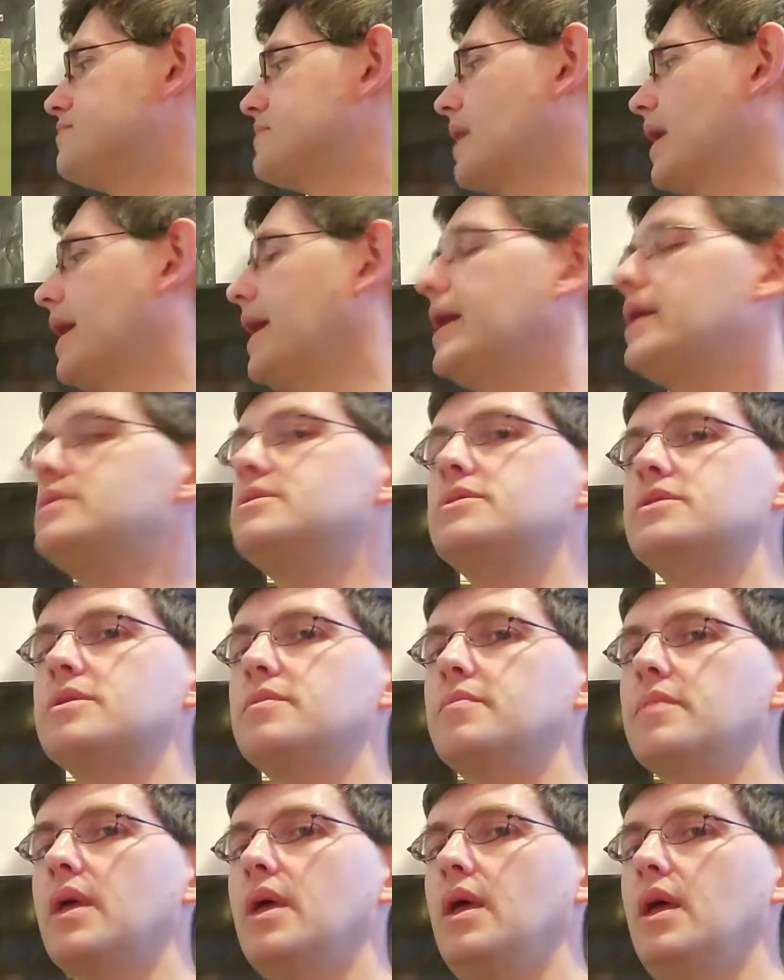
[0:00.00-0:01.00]
And
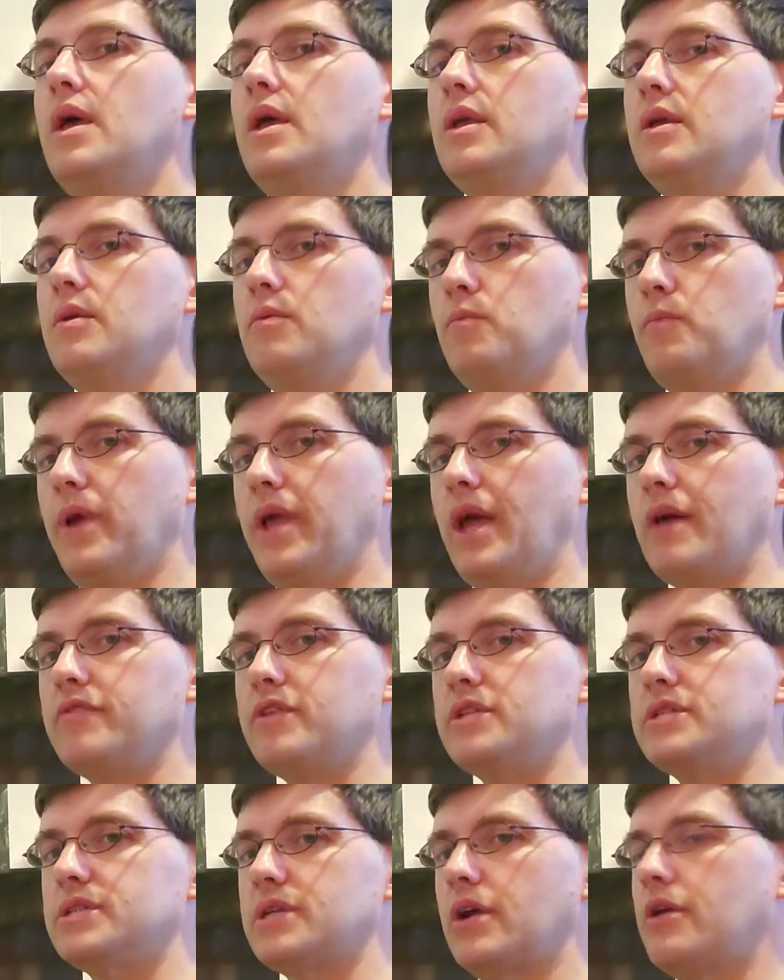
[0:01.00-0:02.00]
we have the
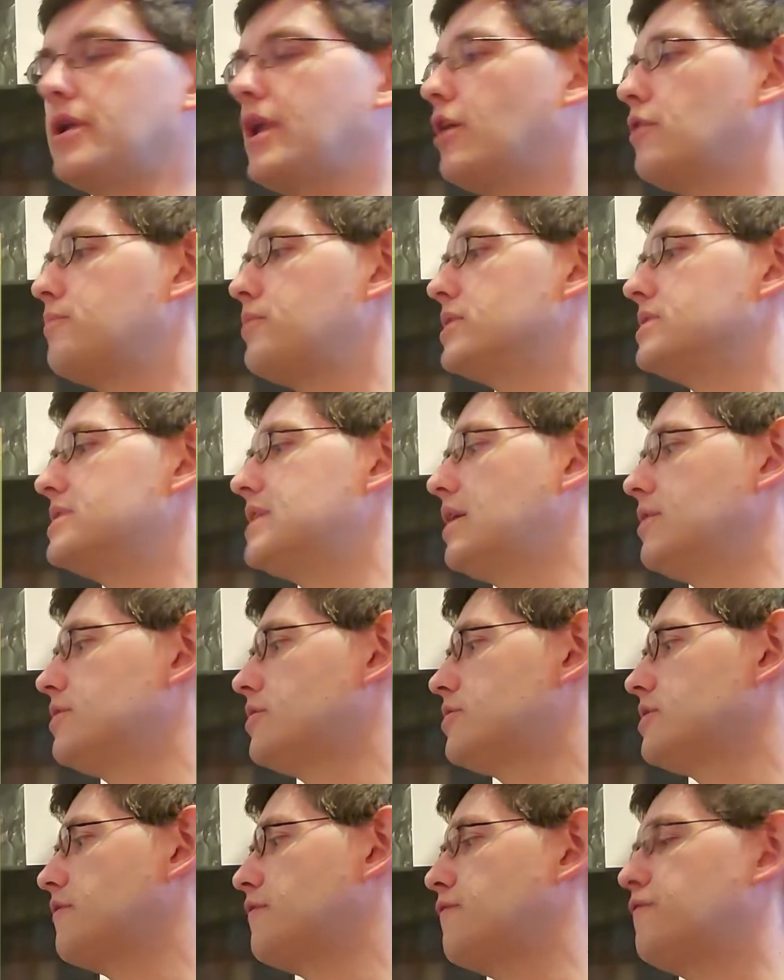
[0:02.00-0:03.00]
desired output. Down there
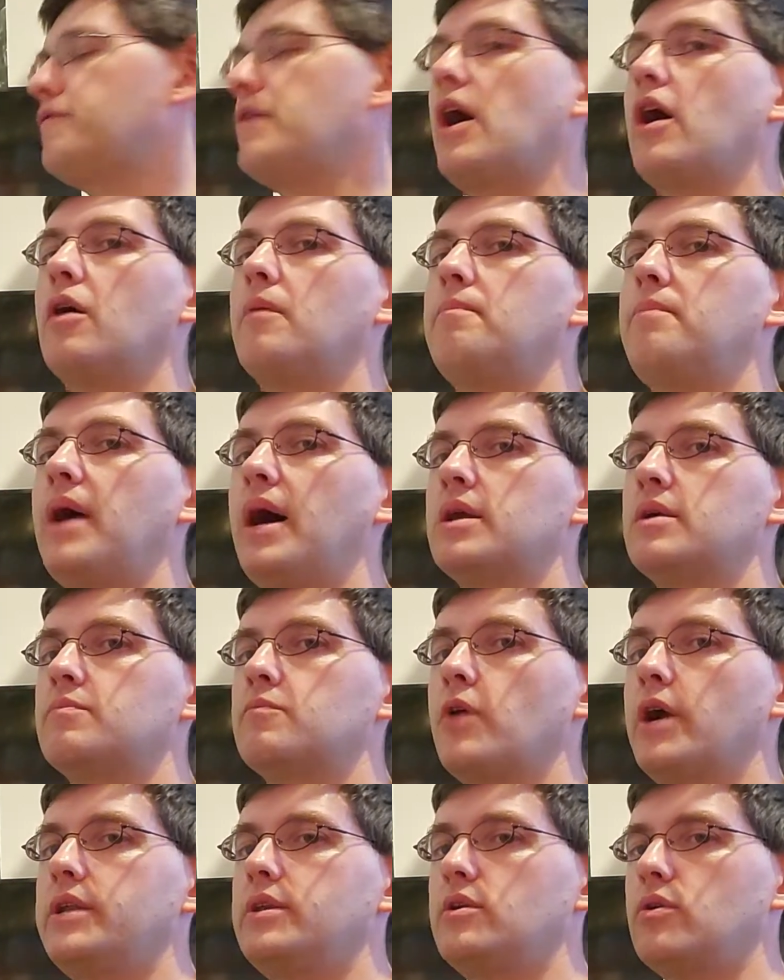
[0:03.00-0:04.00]
in the far bottom
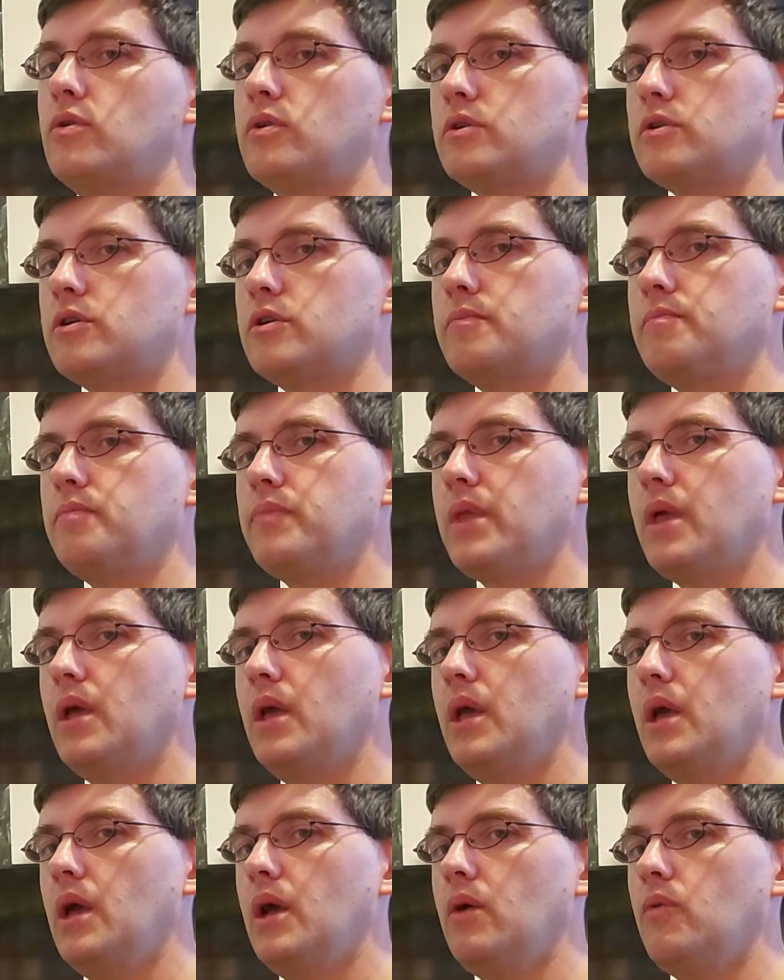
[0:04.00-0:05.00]
right corner,
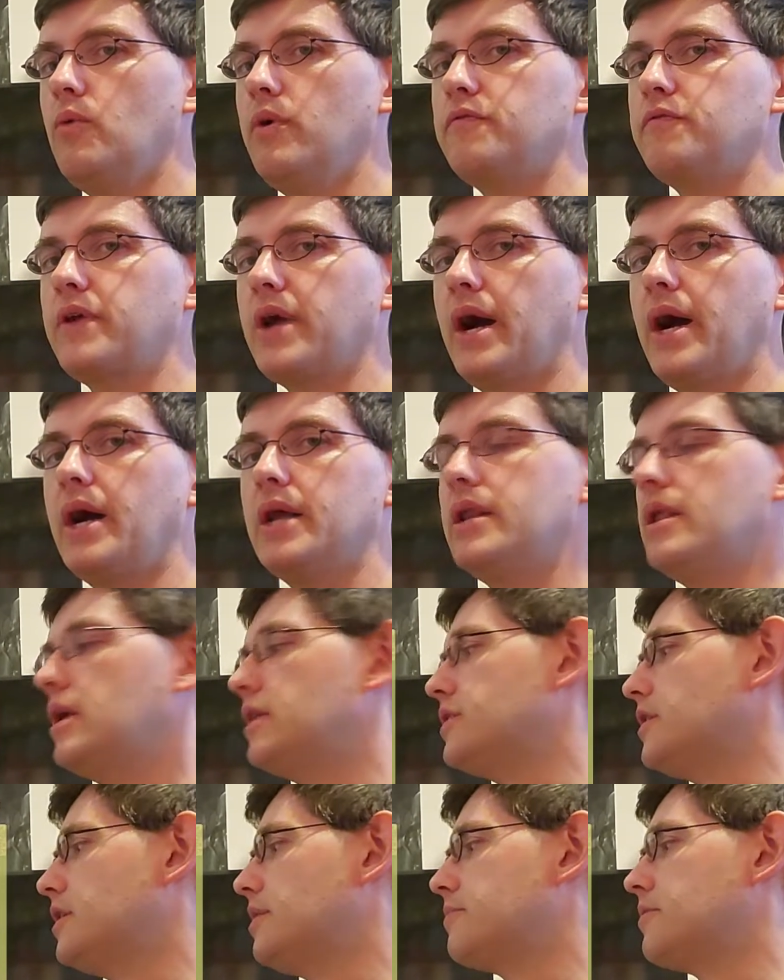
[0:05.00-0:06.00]
we've got
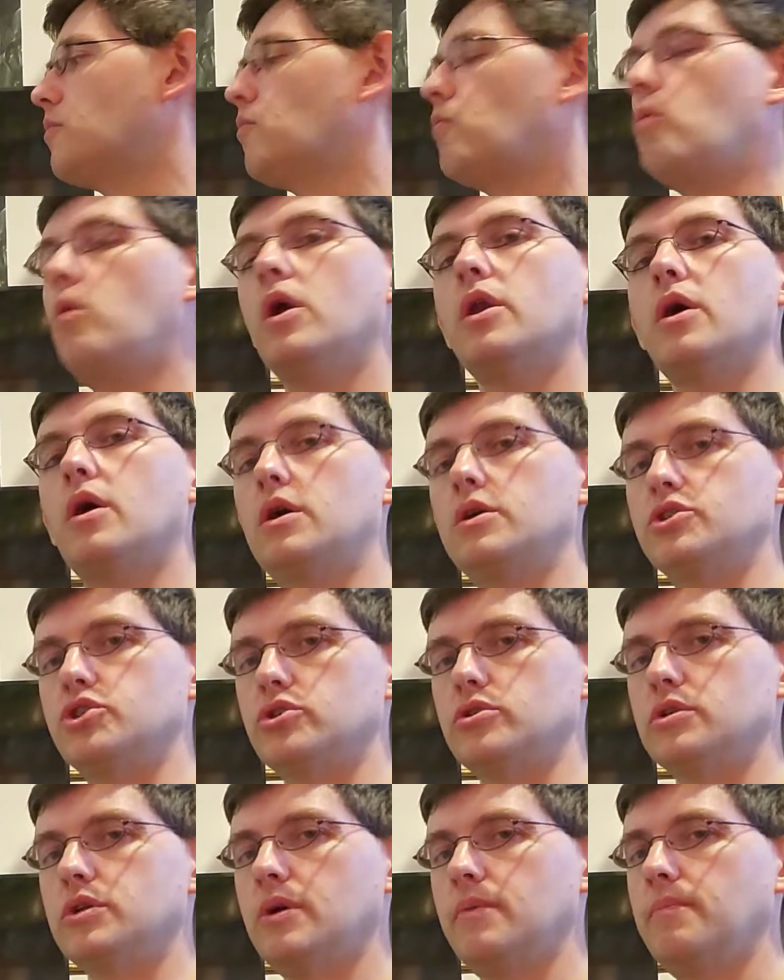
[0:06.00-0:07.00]
the number
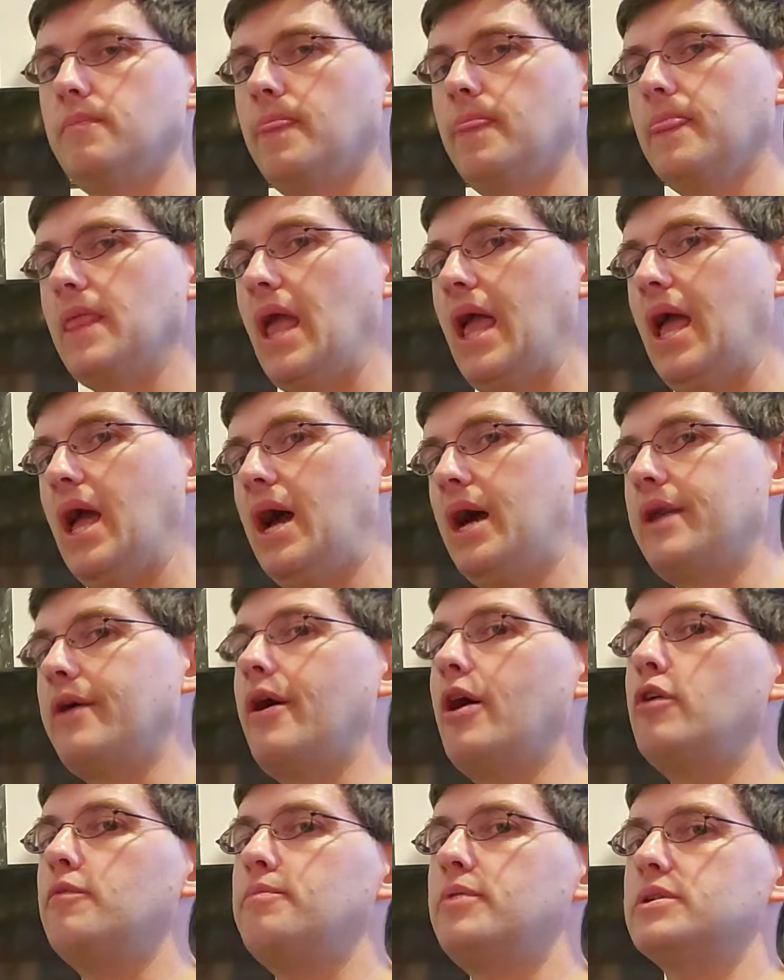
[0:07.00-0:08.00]
100 on our
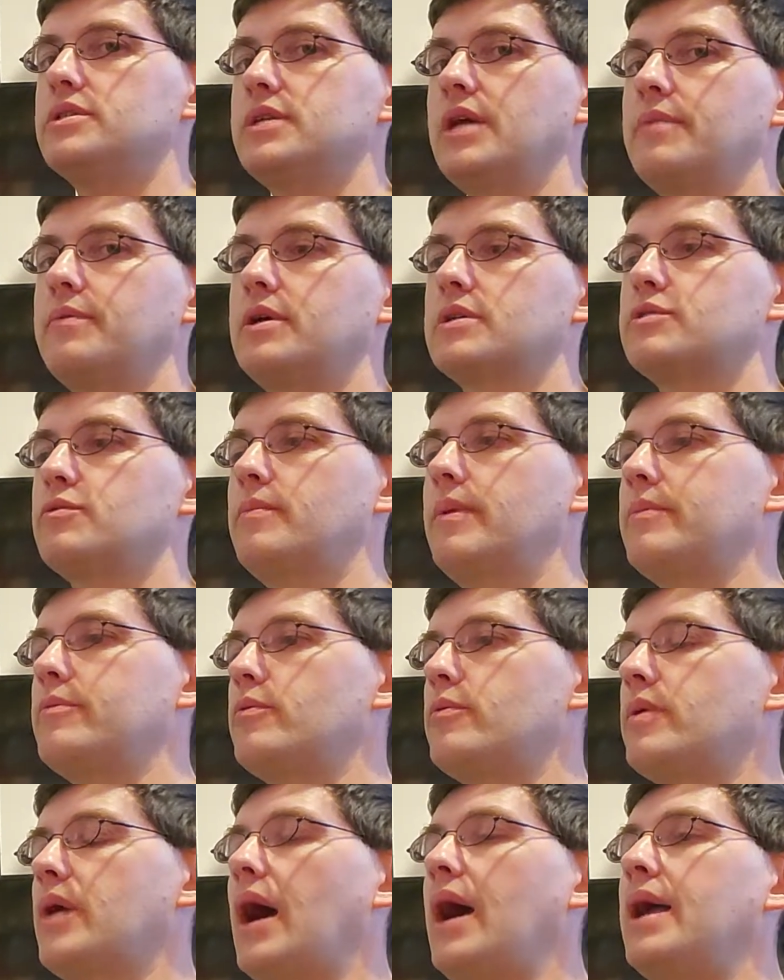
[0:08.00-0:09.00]
output tape. Because
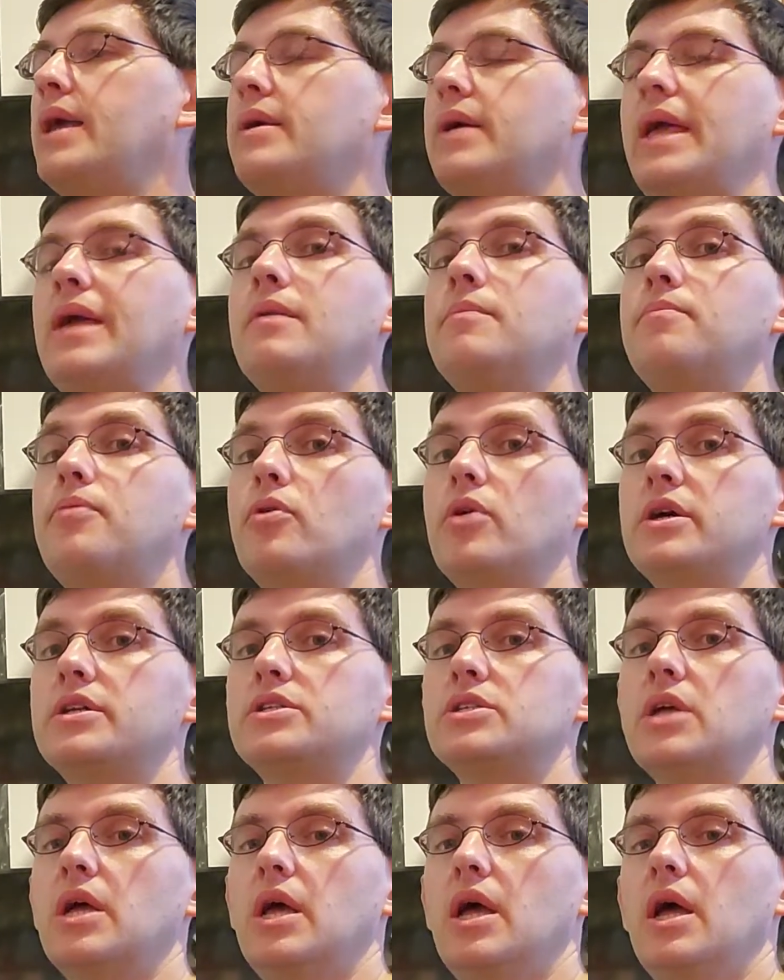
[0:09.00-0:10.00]
remember, I
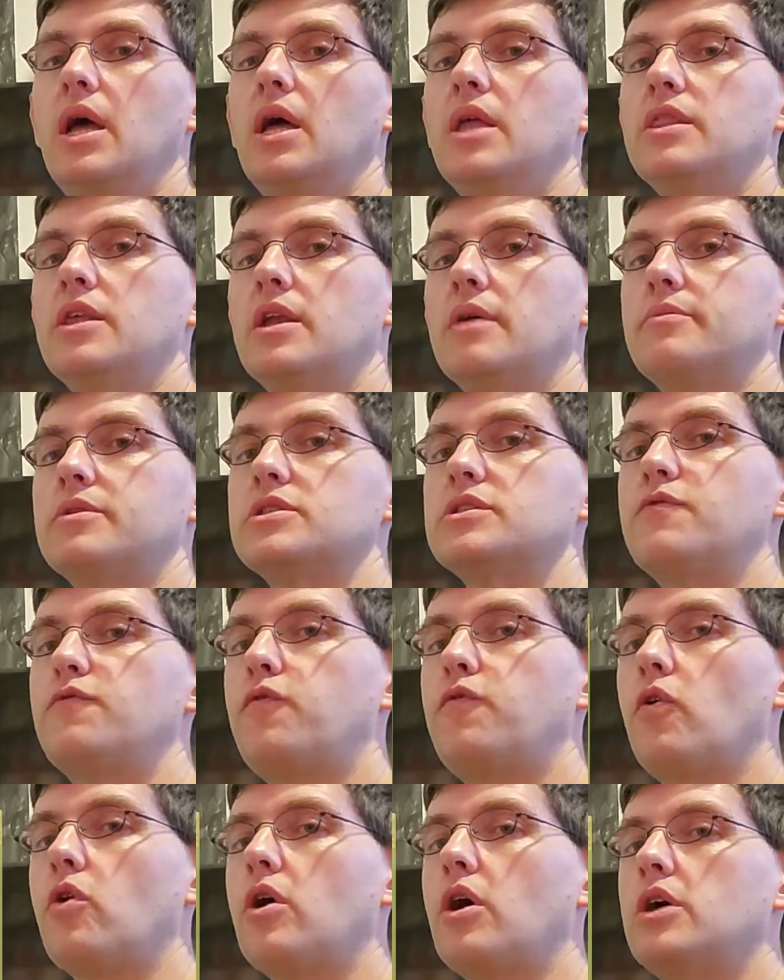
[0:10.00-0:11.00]
input the numbers
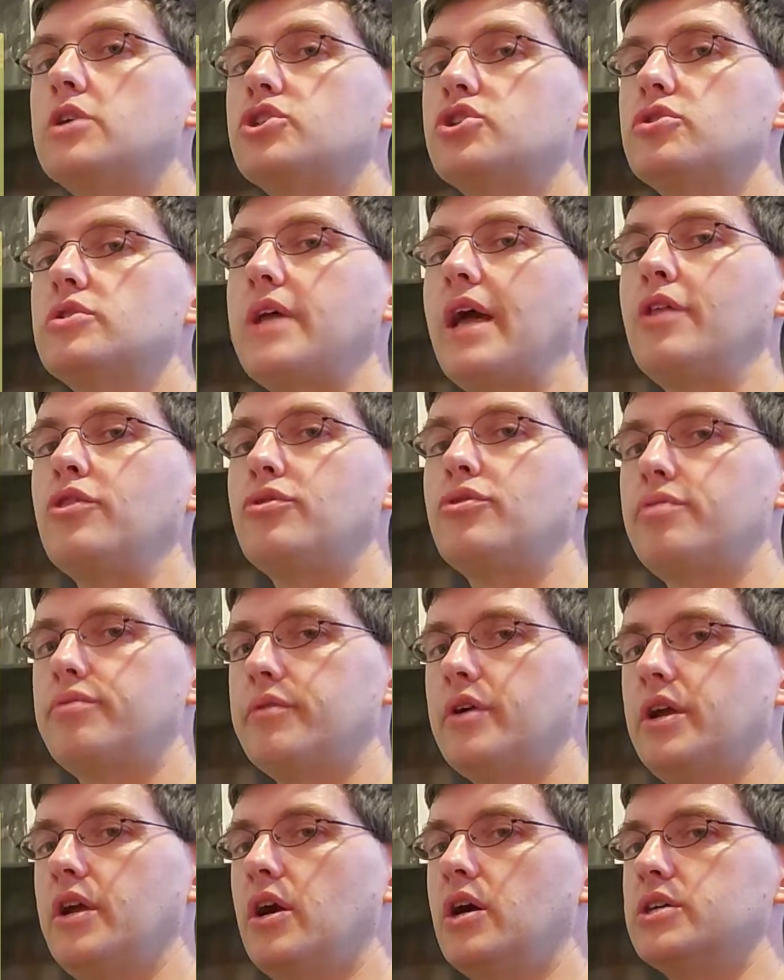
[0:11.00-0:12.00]
400 and
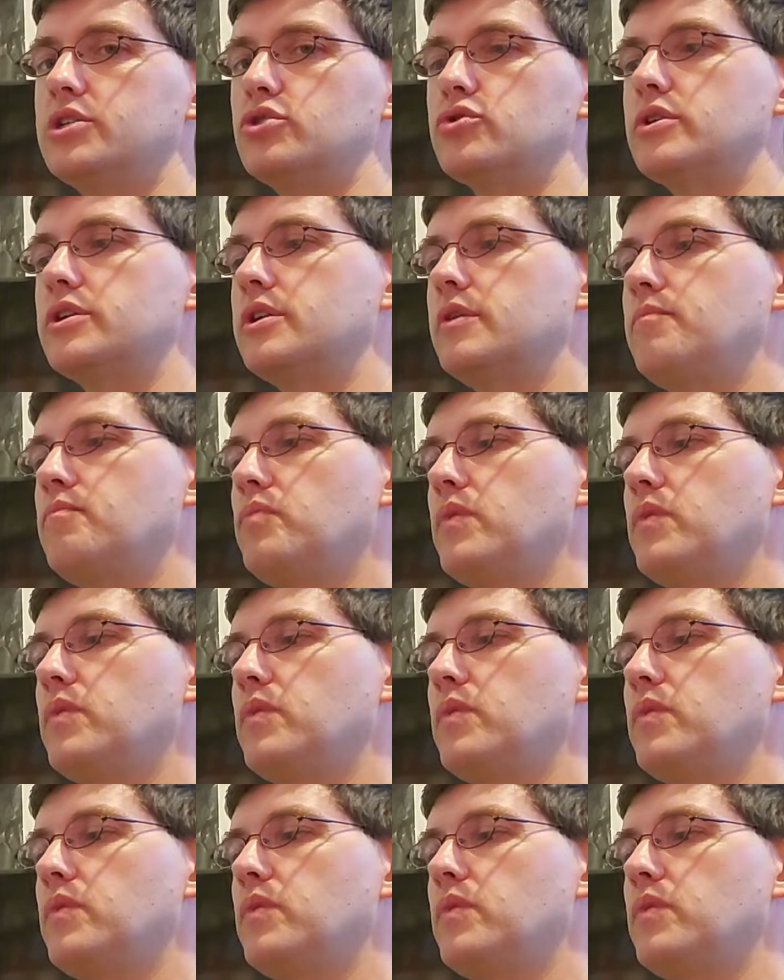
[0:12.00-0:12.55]
300.